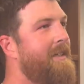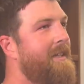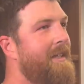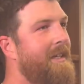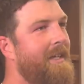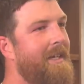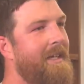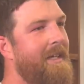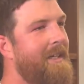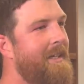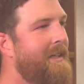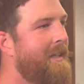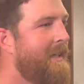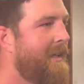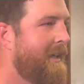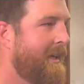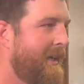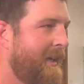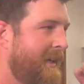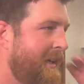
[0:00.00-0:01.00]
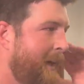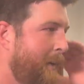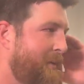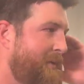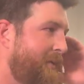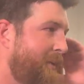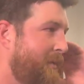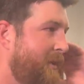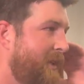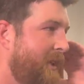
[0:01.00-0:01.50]
Uh, coming
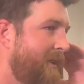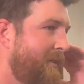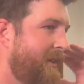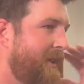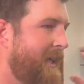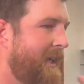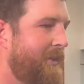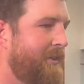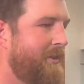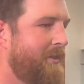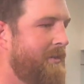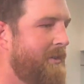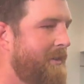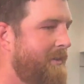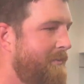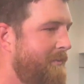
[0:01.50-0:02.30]
from Cleveland, I was with